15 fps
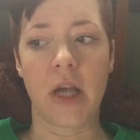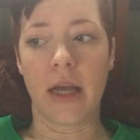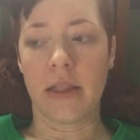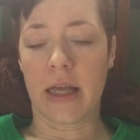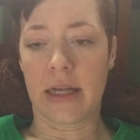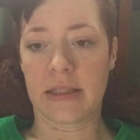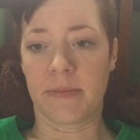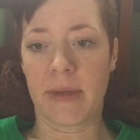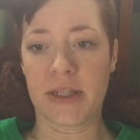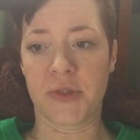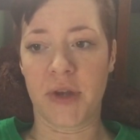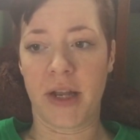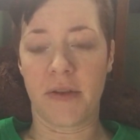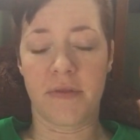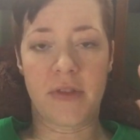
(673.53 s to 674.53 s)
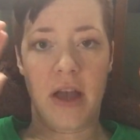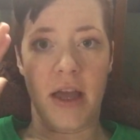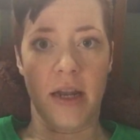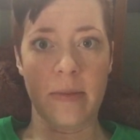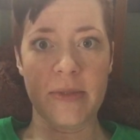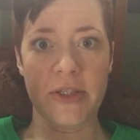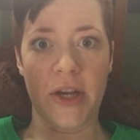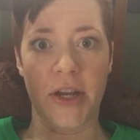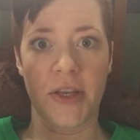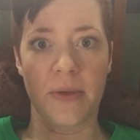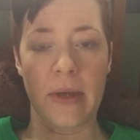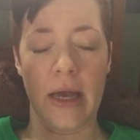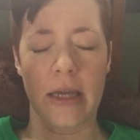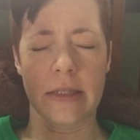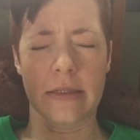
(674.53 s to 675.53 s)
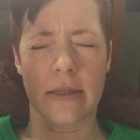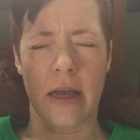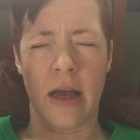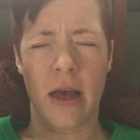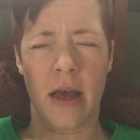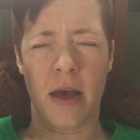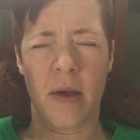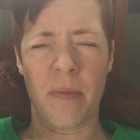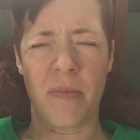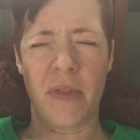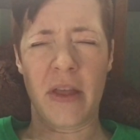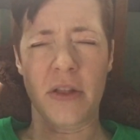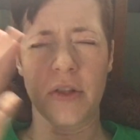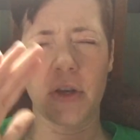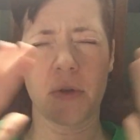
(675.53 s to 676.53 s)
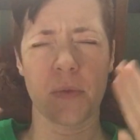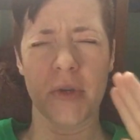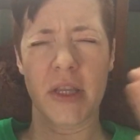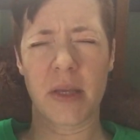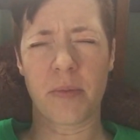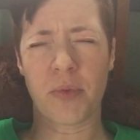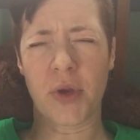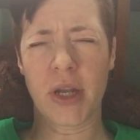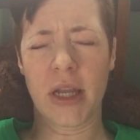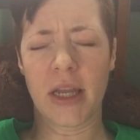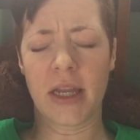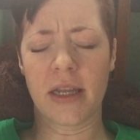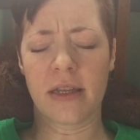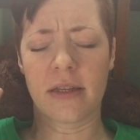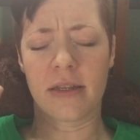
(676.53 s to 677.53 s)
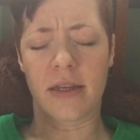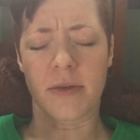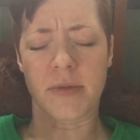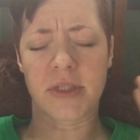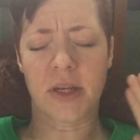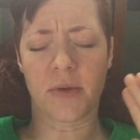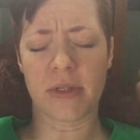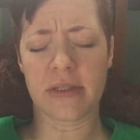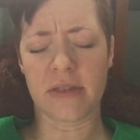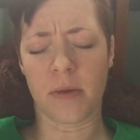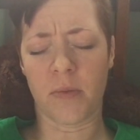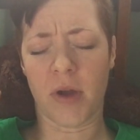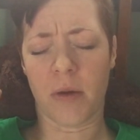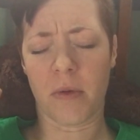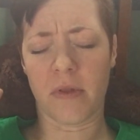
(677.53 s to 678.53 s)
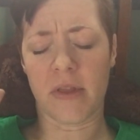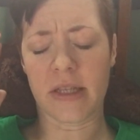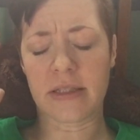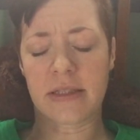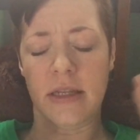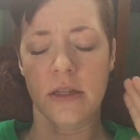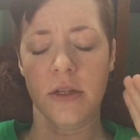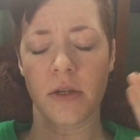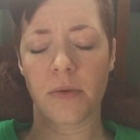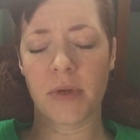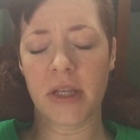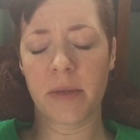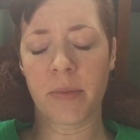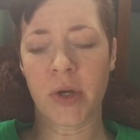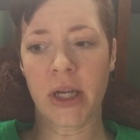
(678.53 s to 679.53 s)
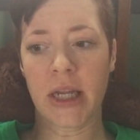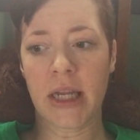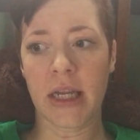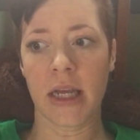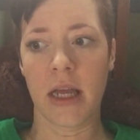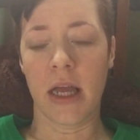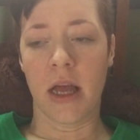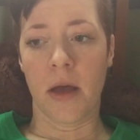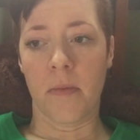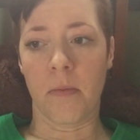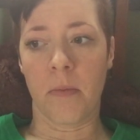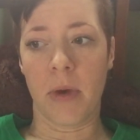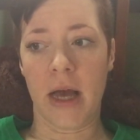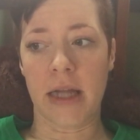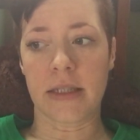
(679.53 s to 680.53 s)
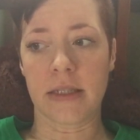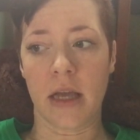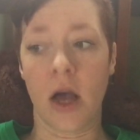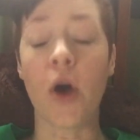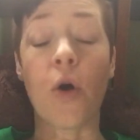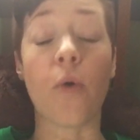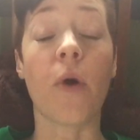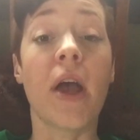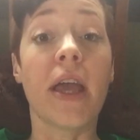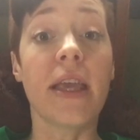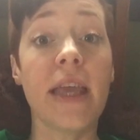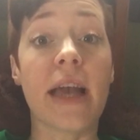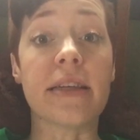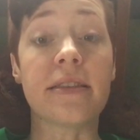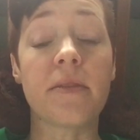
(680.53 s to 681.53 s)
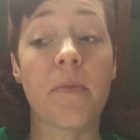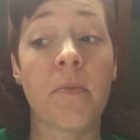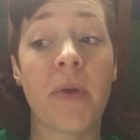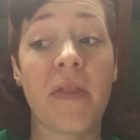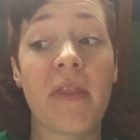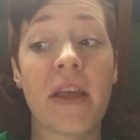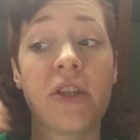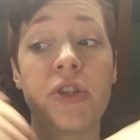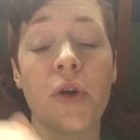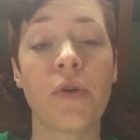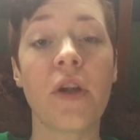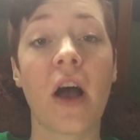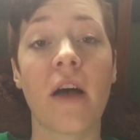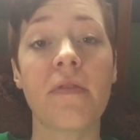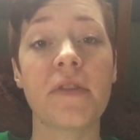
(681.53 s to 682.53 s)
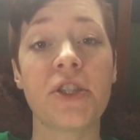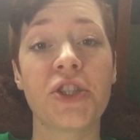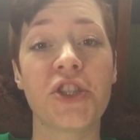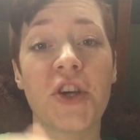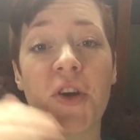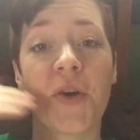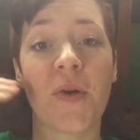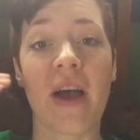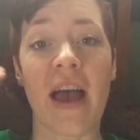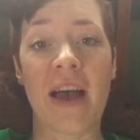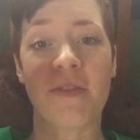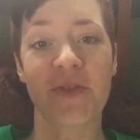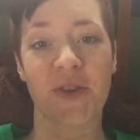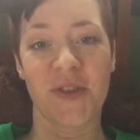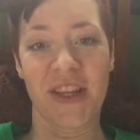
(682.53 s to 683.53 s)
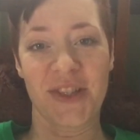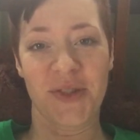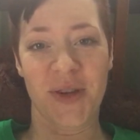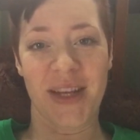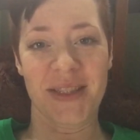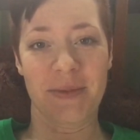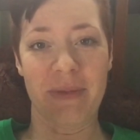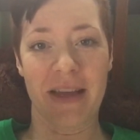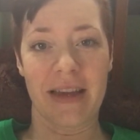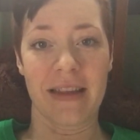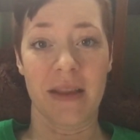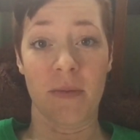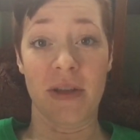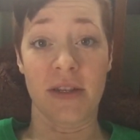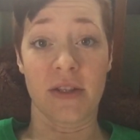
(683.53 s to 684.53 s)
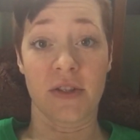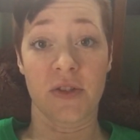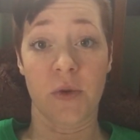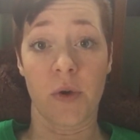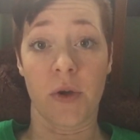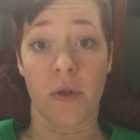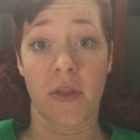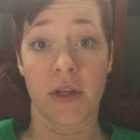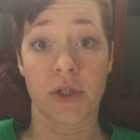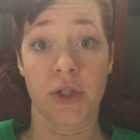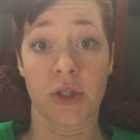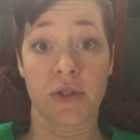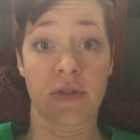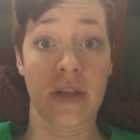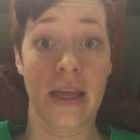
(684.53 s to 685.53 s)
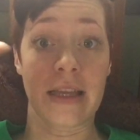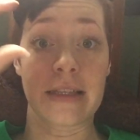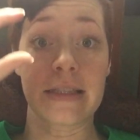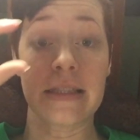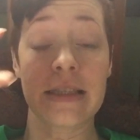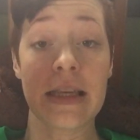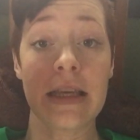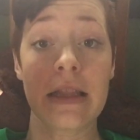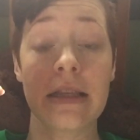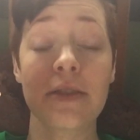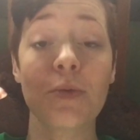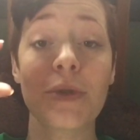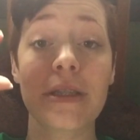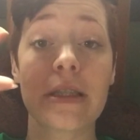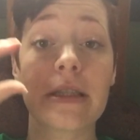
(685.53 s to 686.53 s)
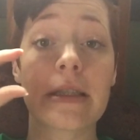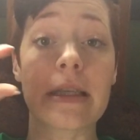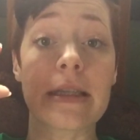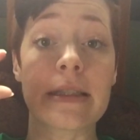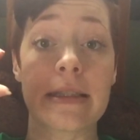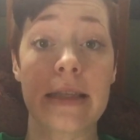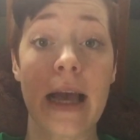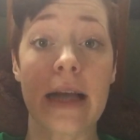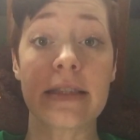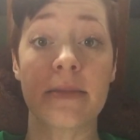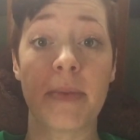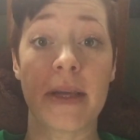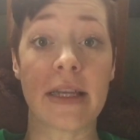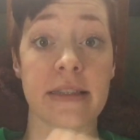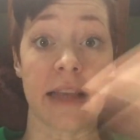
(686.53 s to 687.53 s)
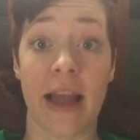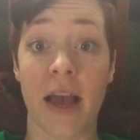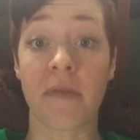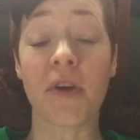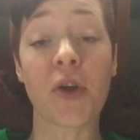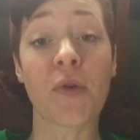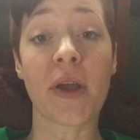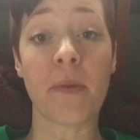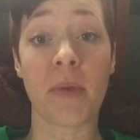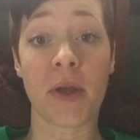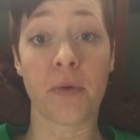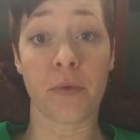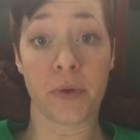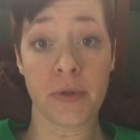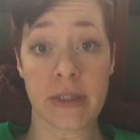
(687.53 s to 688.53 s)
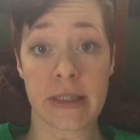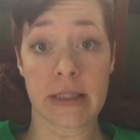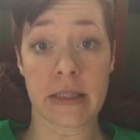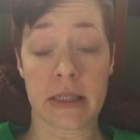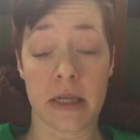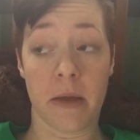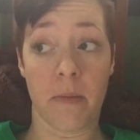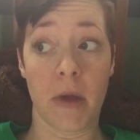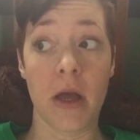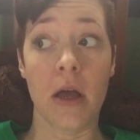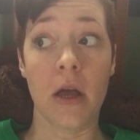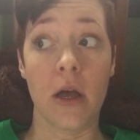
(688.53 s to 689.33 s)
I lost my train of thought. I'm sorry, you guys. They look really pretty. I was going somewhere with this. They look really pretty, but, oh, yes, but they don't often show after they transplanted them into soil. They're just saying, see, this was a success because I have a great big root system.